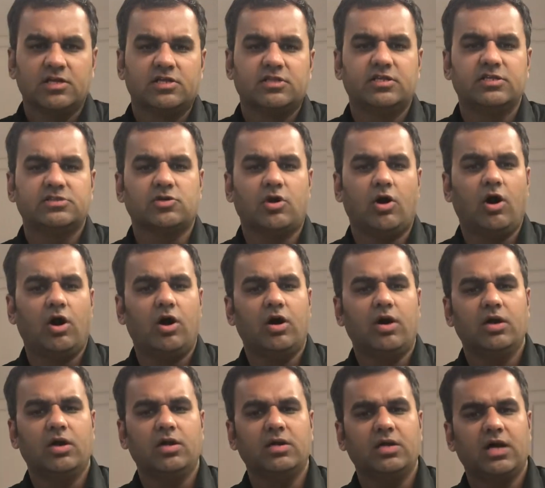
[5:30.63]
these
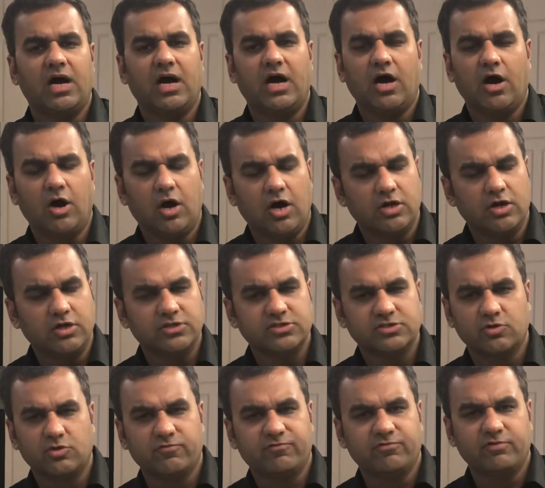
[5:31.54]
all uh, uh, is
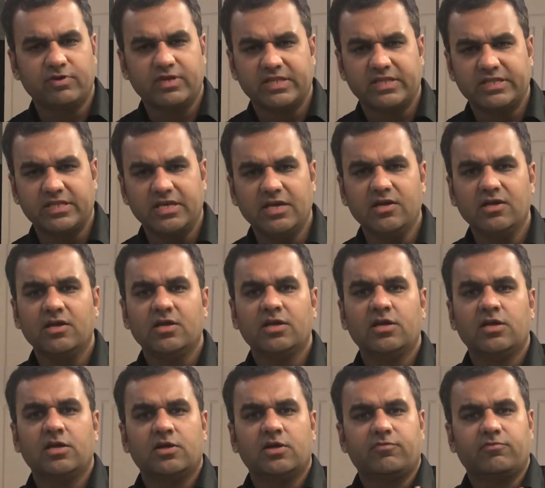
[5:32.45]
good for nothing
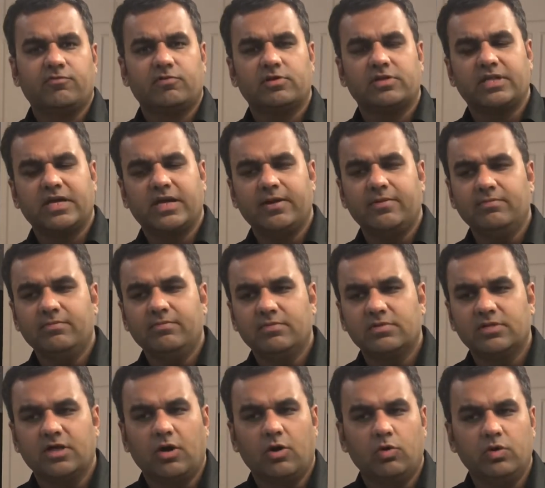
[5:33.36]
for them
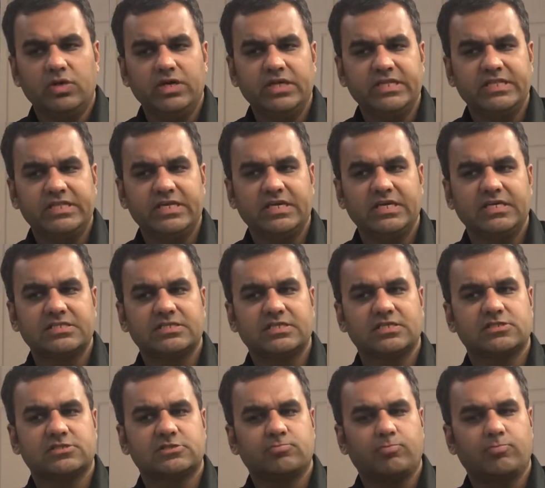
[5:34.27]
the only thing is
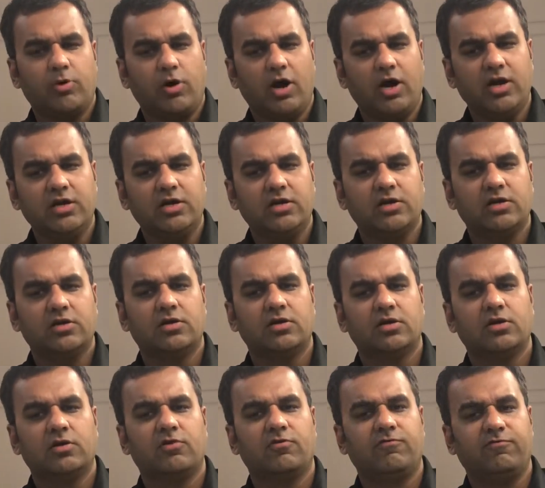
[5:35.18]
the spot
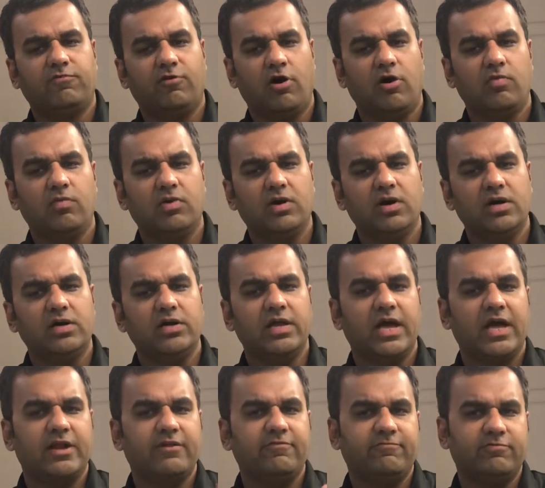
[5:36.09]
forward
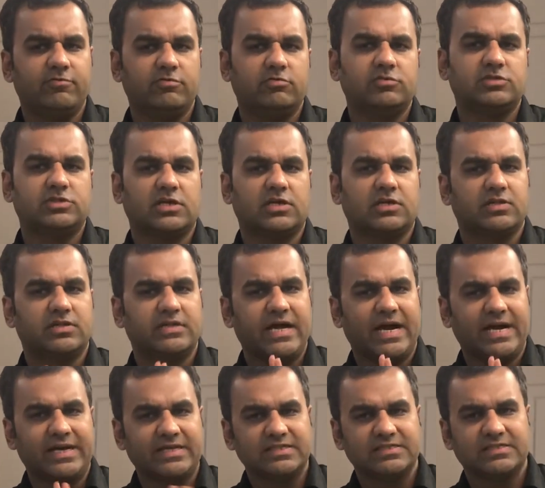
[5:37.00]
and future
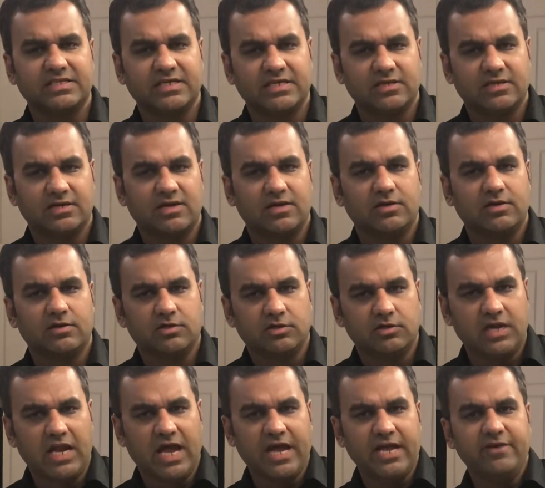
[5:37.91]
that's it
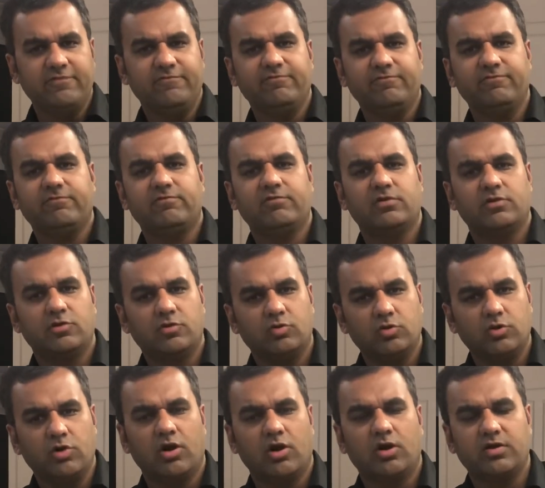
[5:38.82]
life
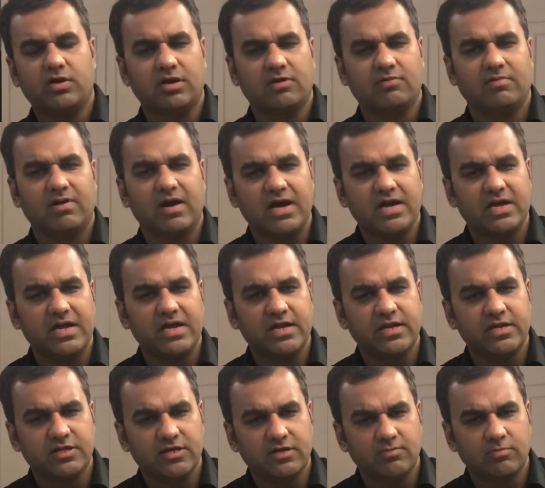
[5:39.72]
do not require
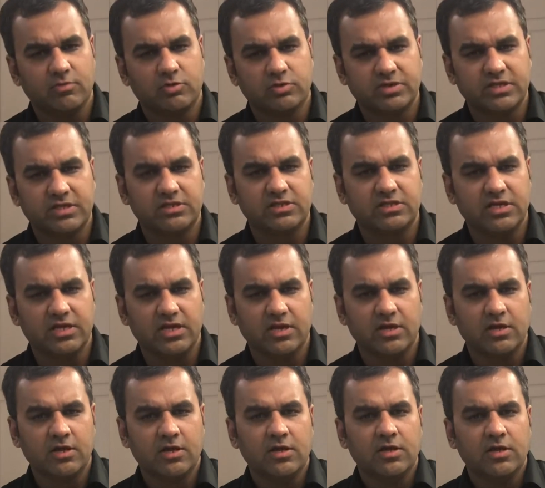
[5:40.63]
anything more than
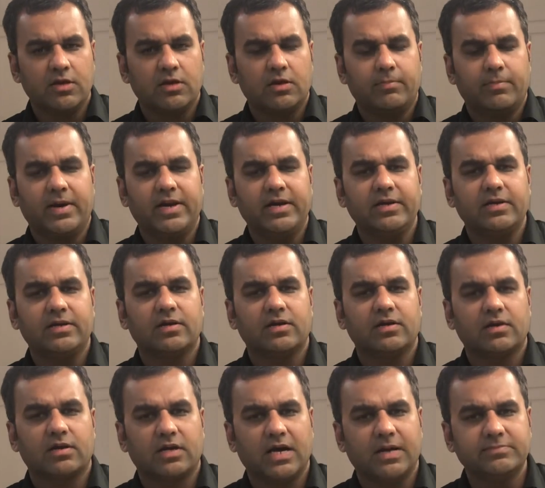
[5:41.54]
three but
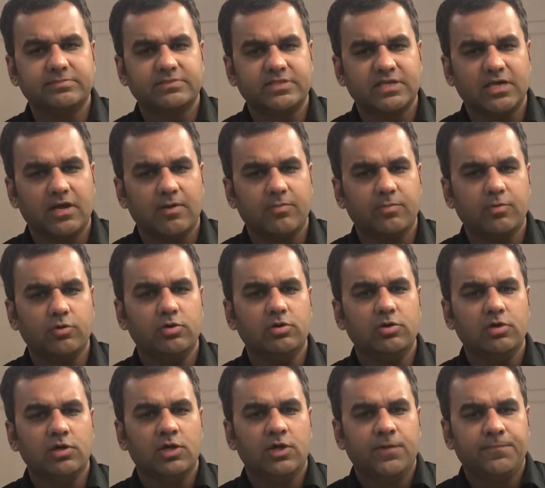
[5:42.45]
come
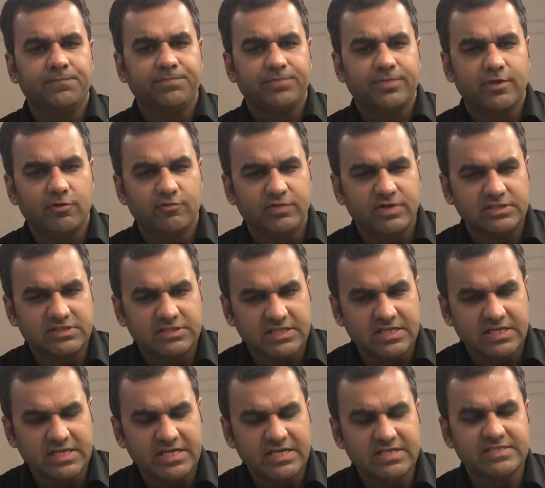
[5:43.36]
singapore you will
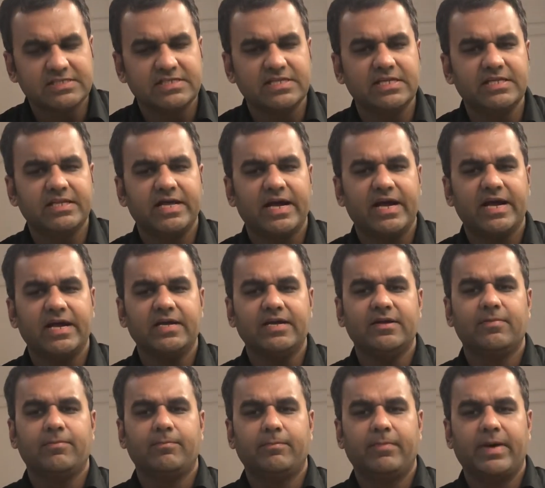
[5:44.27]
see, see
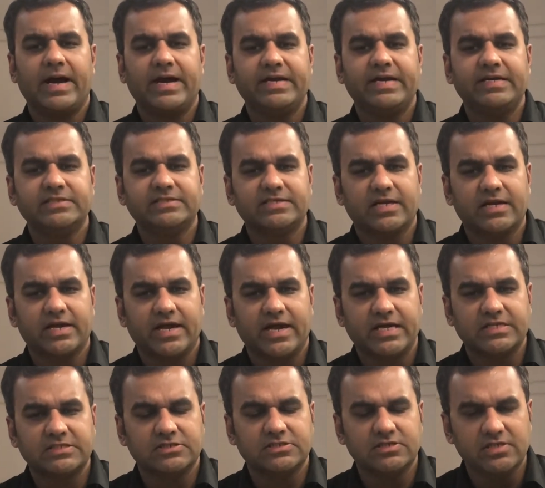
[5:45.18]
that minds are
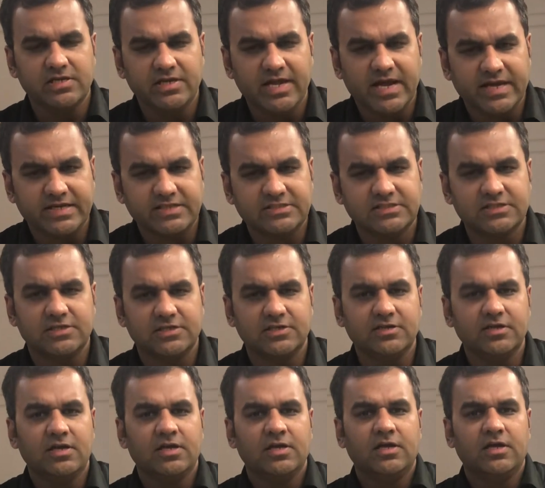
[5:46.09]
actually in
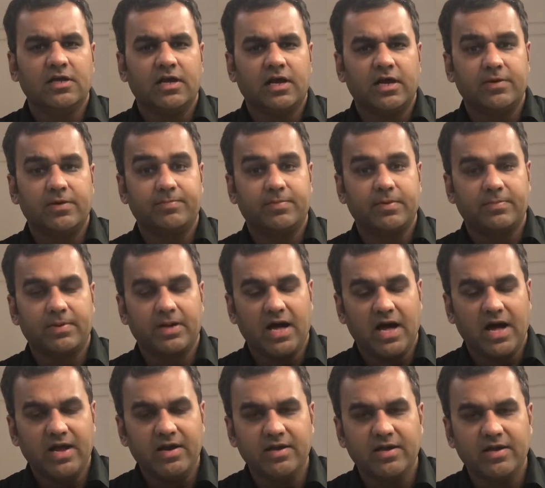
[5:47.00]
action and people
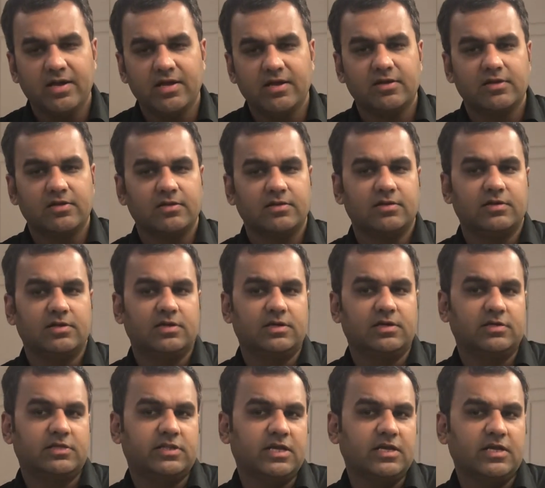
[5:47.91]
are here
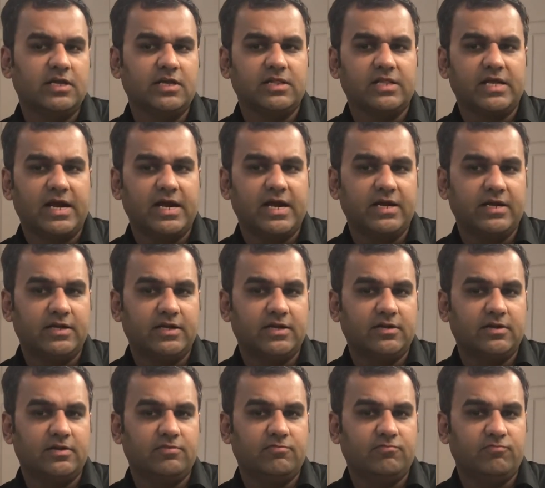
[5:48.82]
thinking that
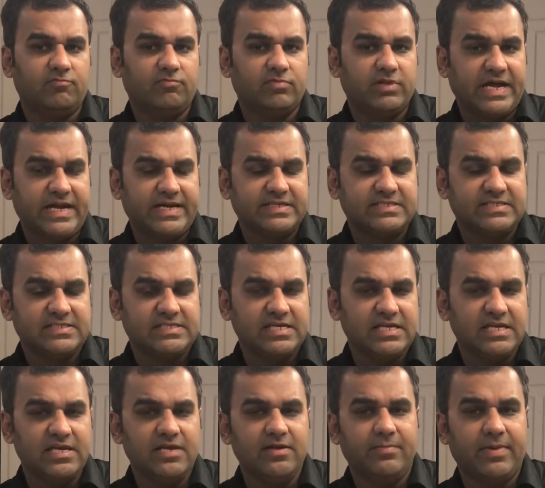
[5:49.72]
that
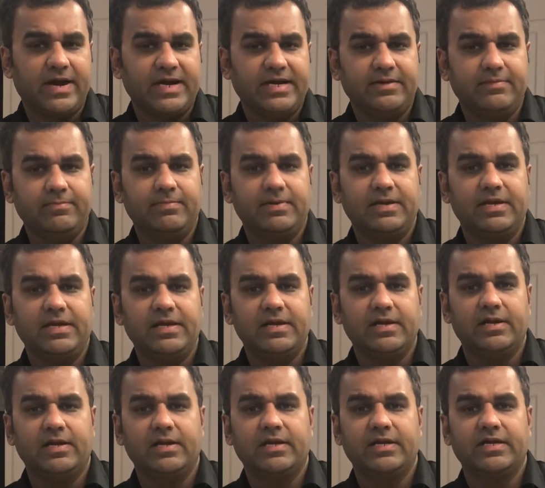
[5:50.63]
scene might be
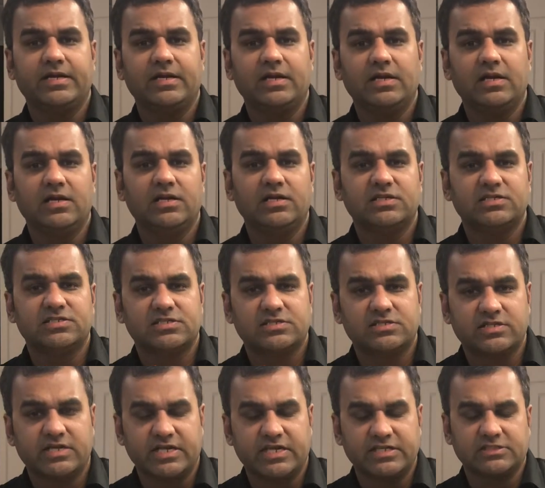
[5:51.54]
little
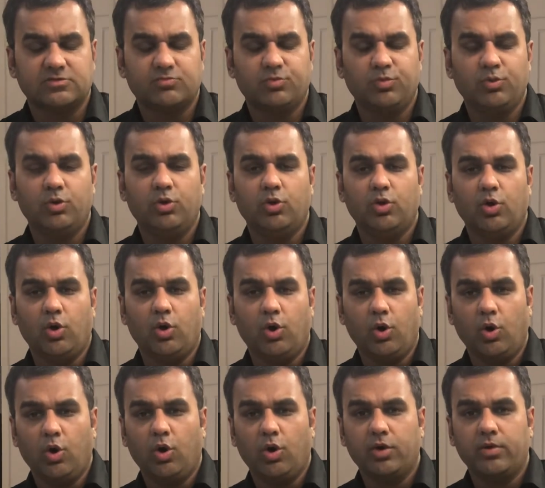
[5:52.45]
stressful
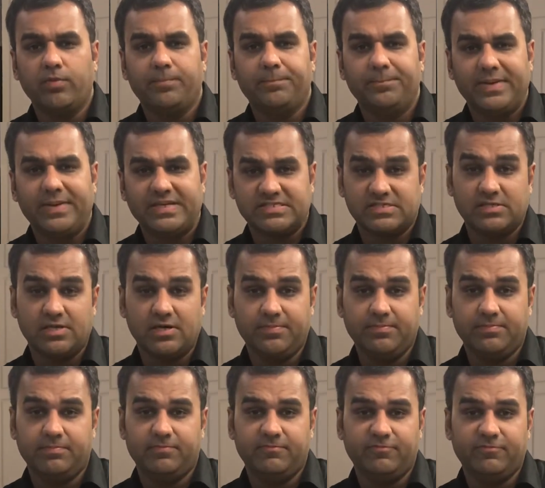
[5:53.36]
or mess
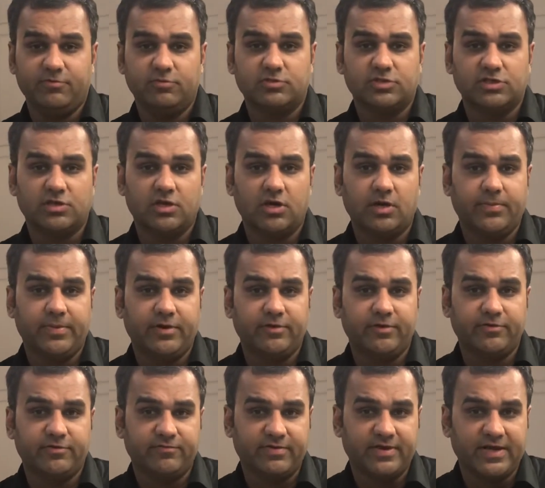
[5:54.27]
up future
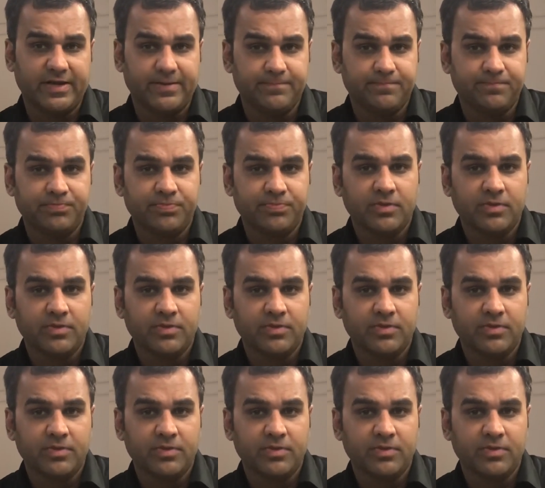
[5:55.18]
amount of time.